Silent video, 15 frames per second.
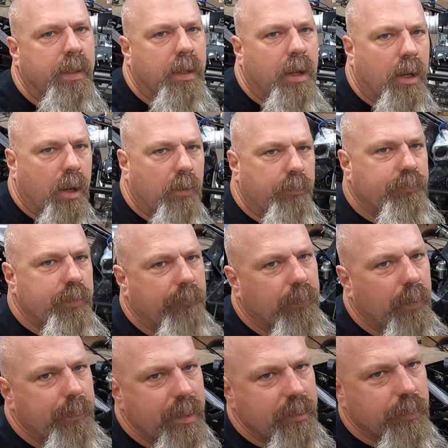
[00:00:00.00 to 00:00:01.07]
All right, we've
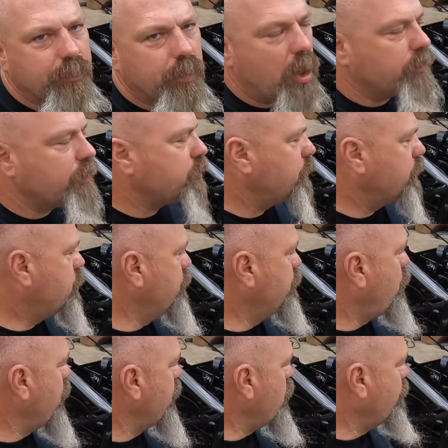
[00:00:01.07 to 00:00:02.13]
definitely made some progress with
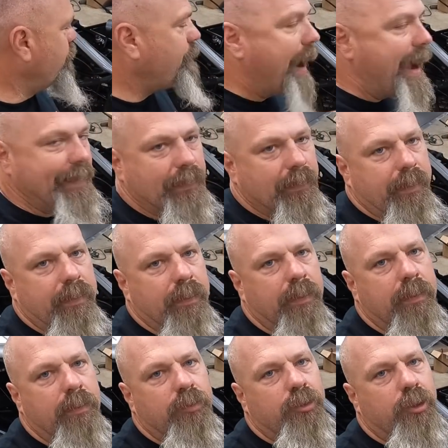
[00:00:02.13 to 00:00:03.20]
2.0 finally.
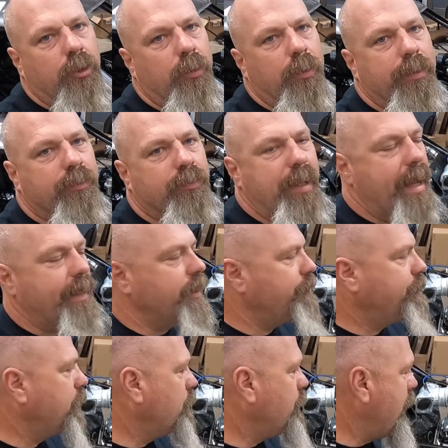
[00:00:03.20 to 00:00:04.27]
So it sat here
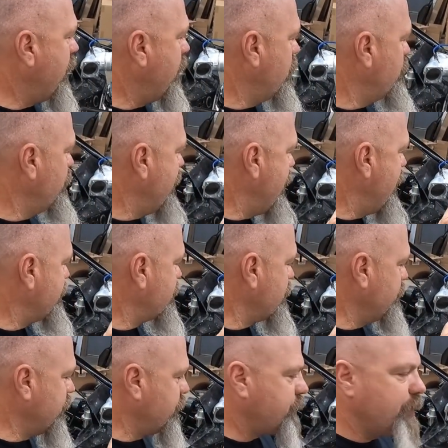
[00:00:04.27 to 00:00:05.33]
for a while. We had
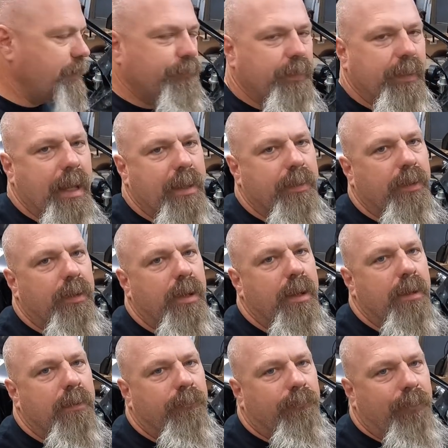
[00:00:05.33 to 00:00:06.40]
some of the stuff together.
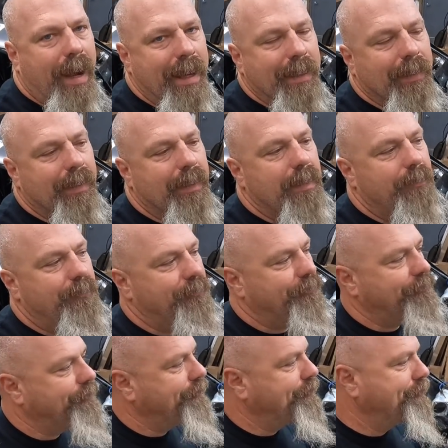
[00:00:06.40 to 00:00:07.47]
Finally,
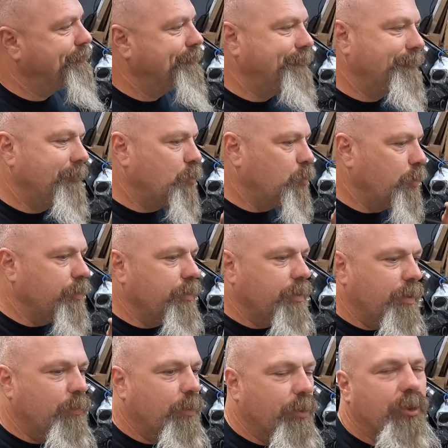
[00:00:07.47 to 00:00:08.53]

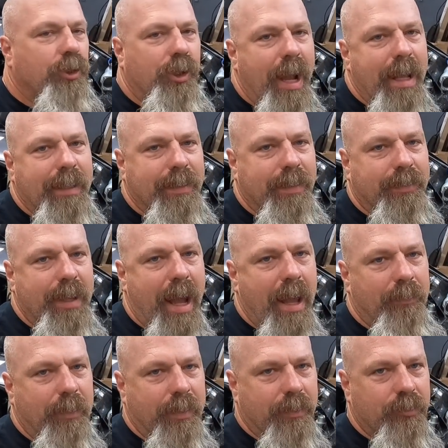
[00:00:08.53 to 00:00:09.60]
we're creating the
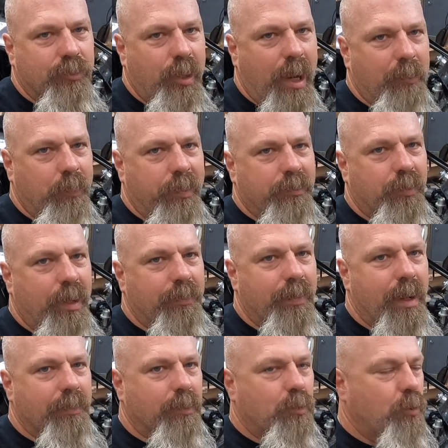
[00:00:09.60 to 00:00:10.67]
time because drag week's right
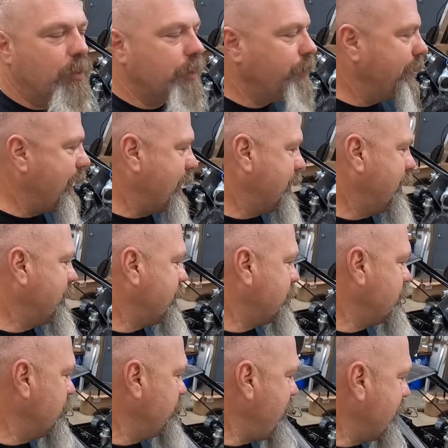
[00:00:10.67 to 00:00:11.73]
around the corner. We got to get
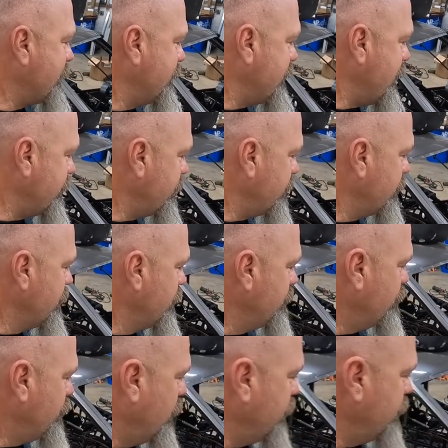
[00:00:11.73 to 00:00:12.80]
this thing back together.
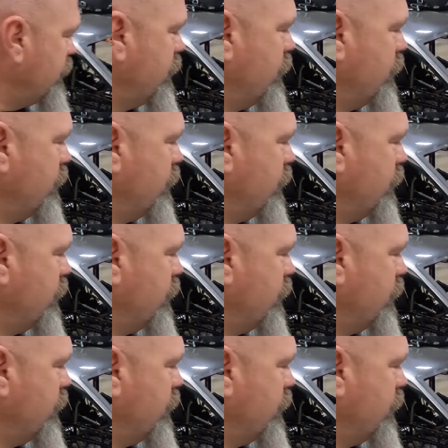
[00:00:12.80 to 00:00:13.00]
But